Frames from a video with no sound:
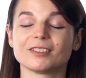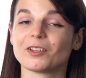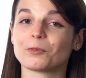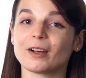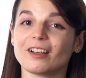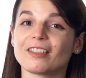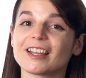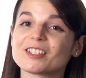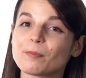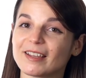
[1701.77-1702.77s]
Well,
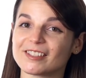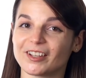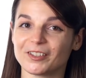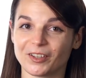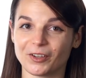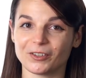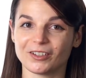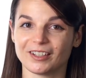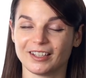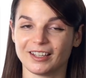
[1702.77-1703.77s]
that depends on you.
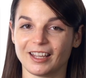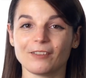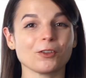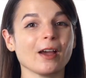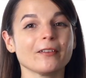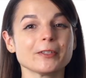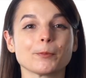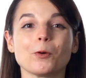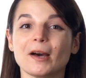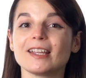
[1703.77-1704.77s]
If you have some
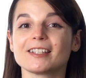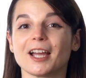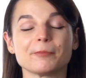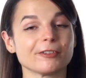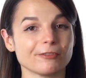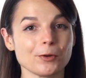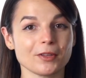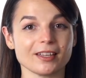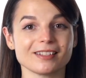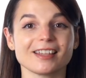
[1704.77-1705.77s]
quiet time to
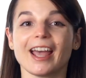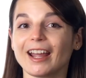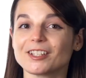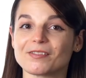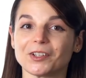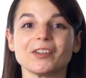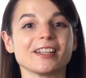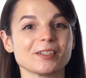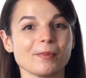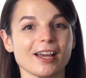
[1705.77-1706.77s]
focus, active learning
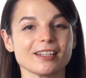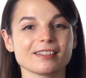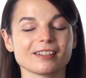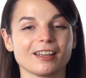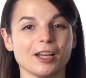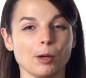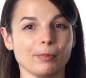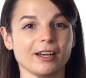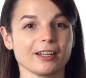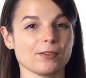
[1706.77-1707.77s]
is best.
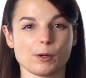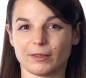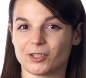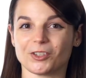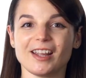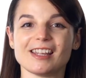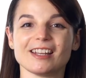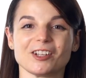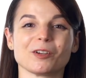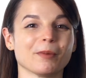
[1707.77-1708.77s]
But if you're on the train
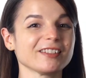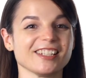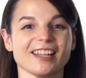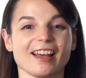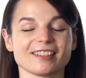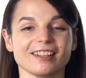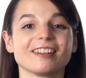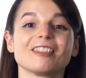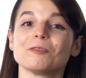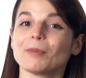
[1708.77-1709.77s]
and you're
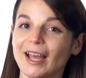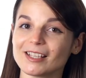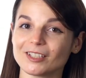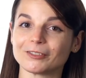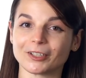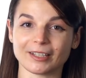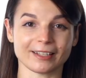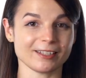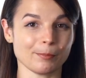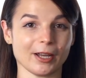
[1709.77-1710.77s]
multitasking, then passive learning
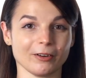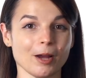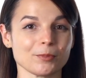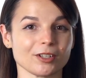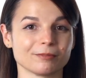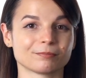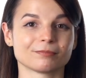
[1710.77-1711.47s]
is the better option.